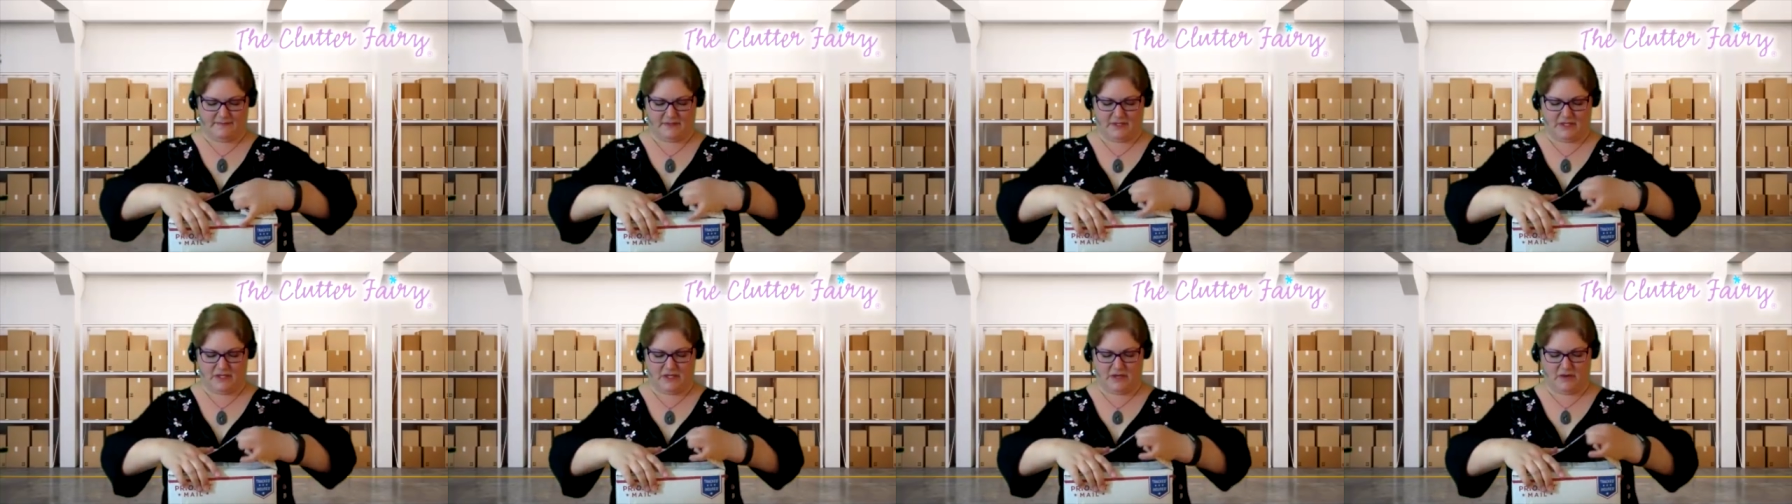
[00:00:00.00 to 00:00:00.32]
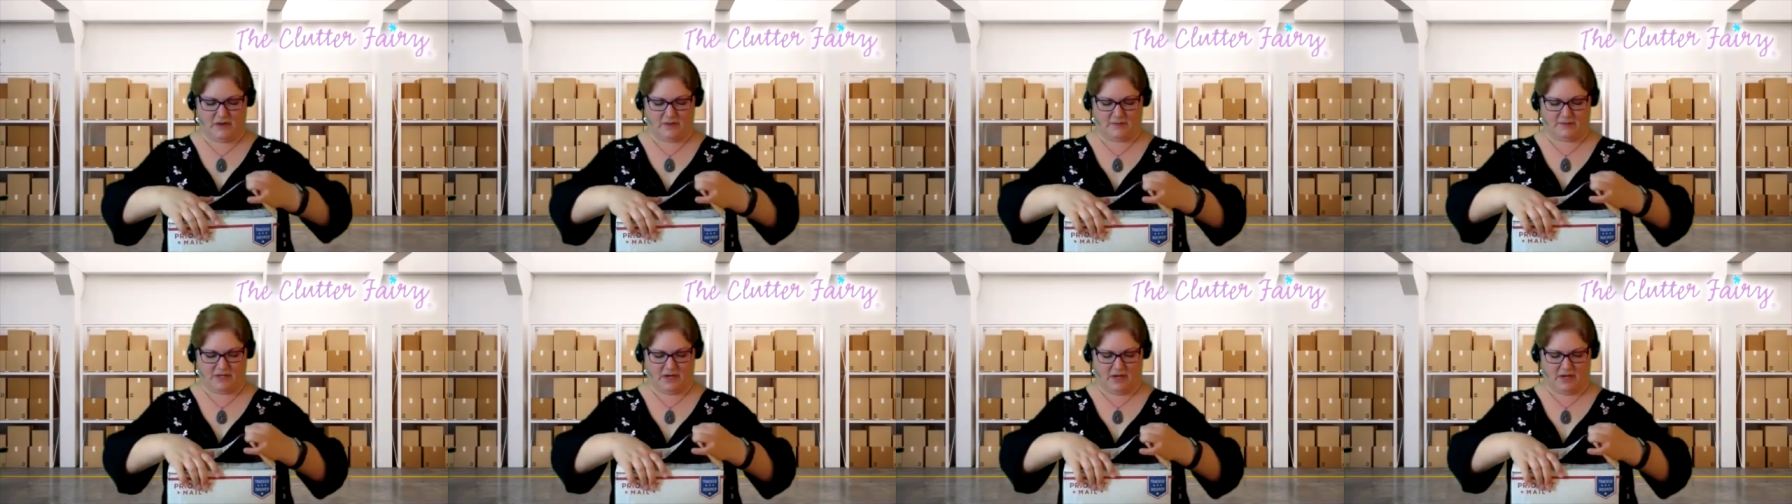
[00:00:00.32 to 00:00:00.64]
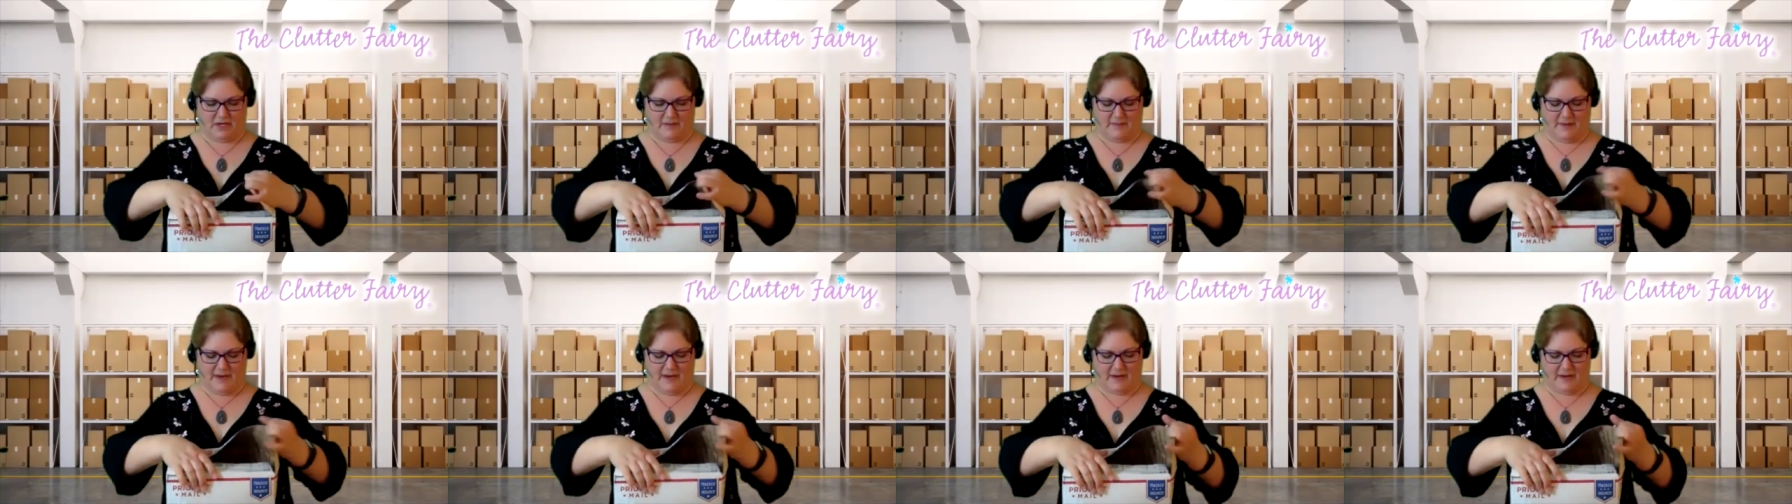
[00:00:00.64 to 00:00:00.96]
You know what I'm
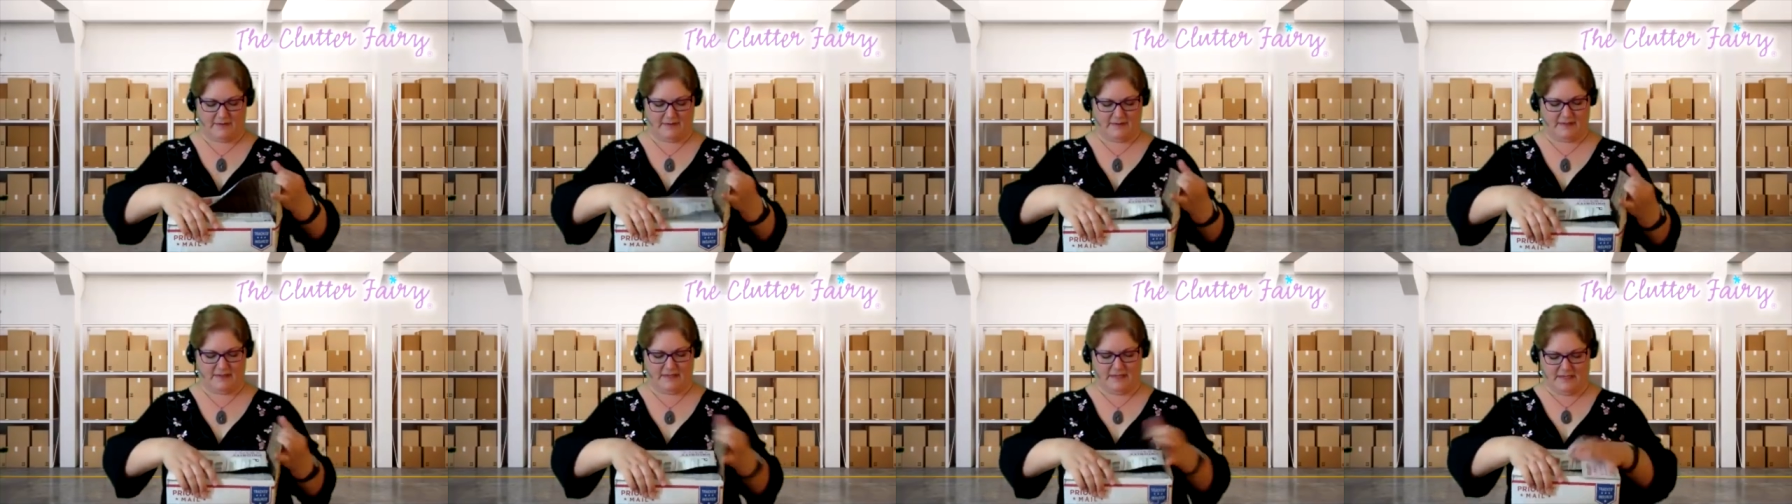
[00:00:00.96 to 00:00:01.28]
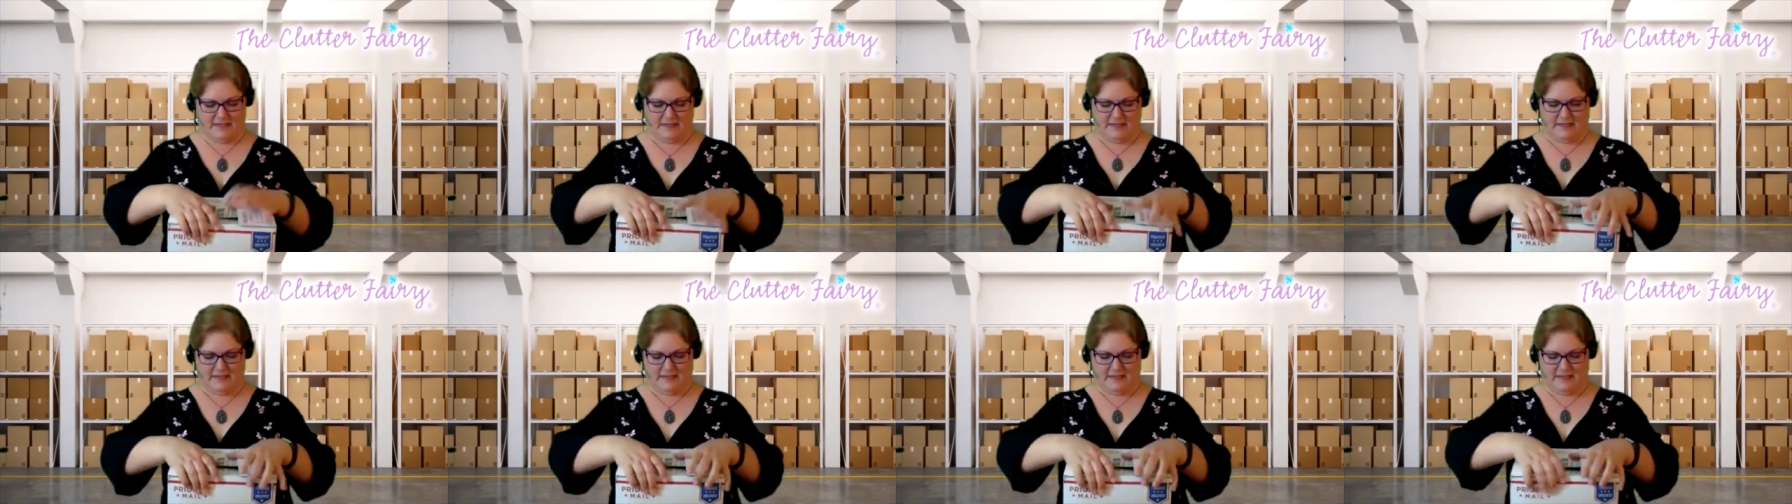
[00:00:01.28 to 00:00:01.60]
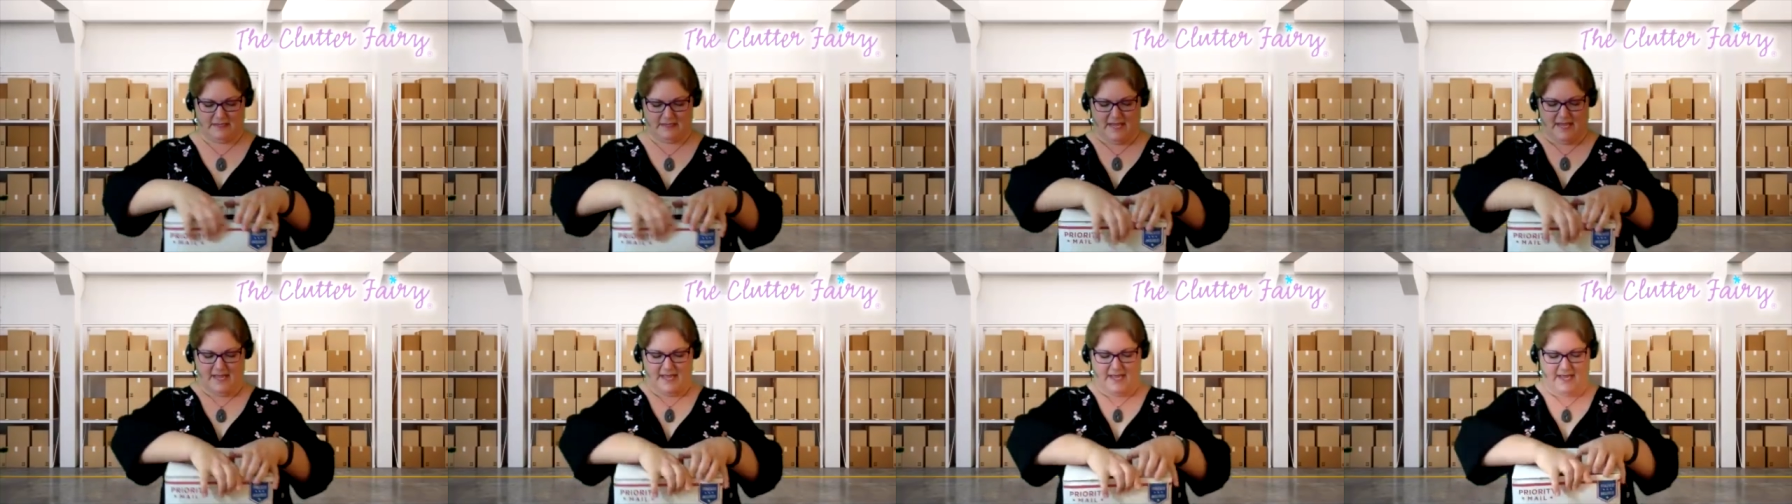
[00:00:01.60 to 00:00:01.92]
talking about.
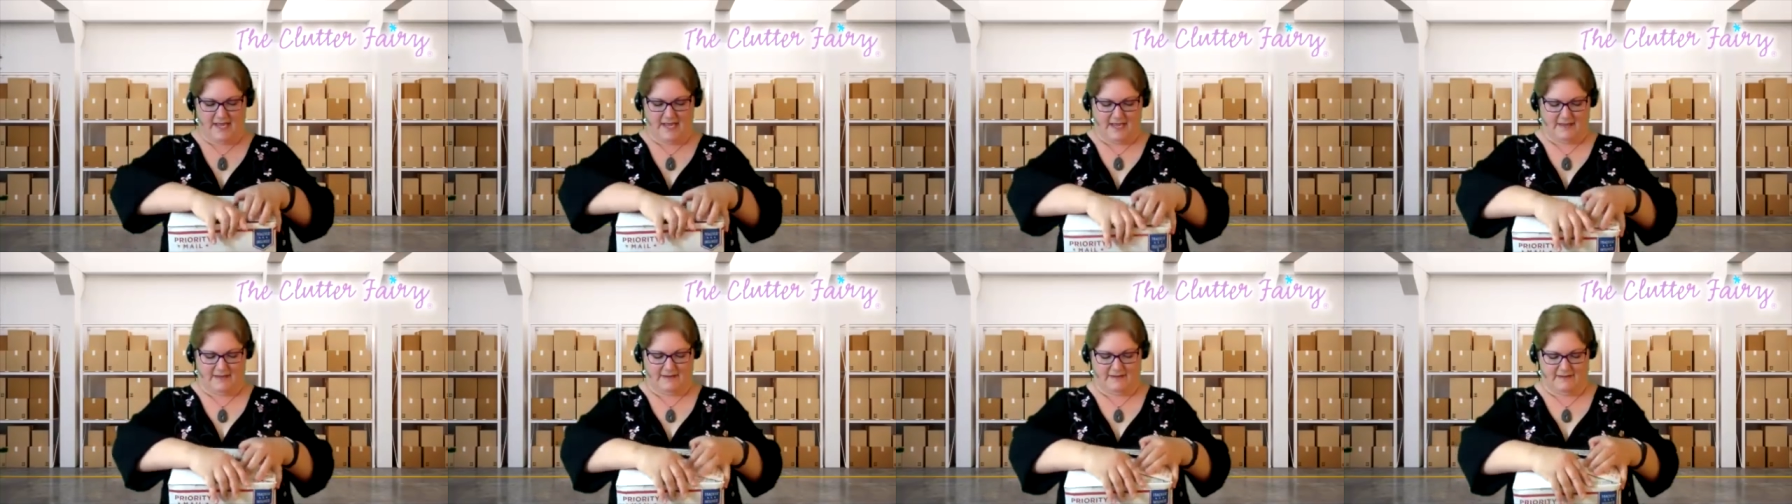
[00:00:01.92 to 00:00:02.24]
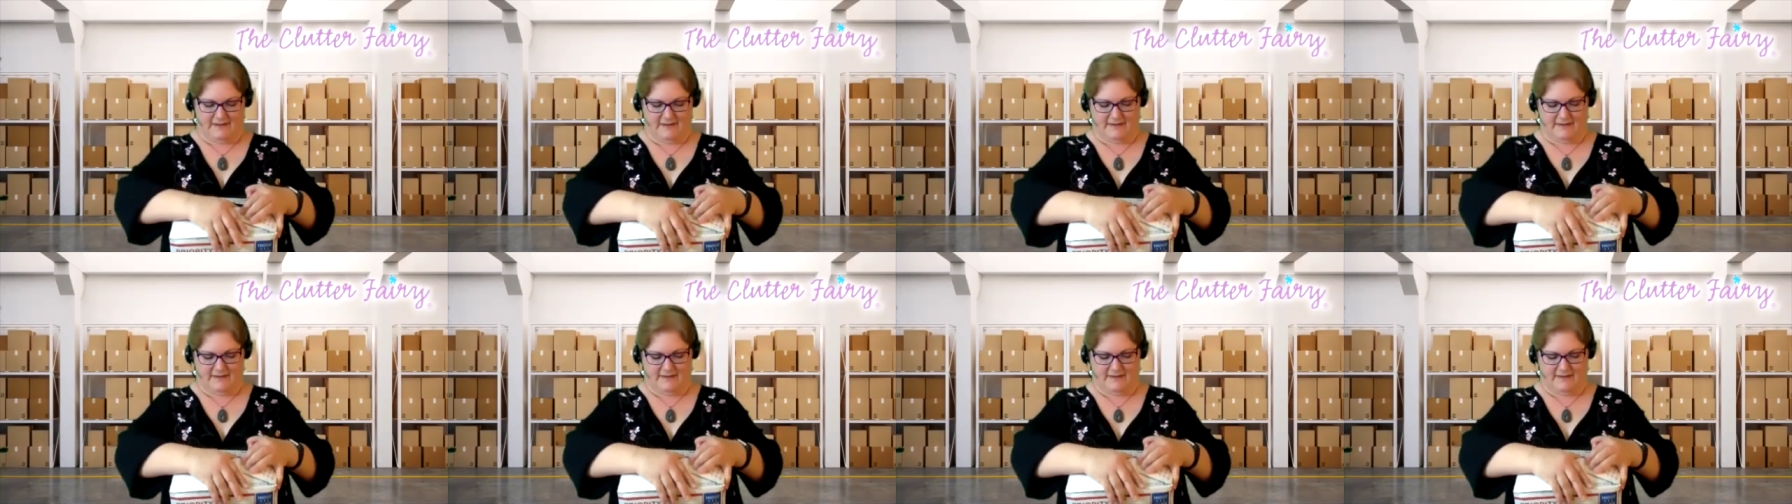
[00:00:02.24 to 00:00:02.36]
Ah,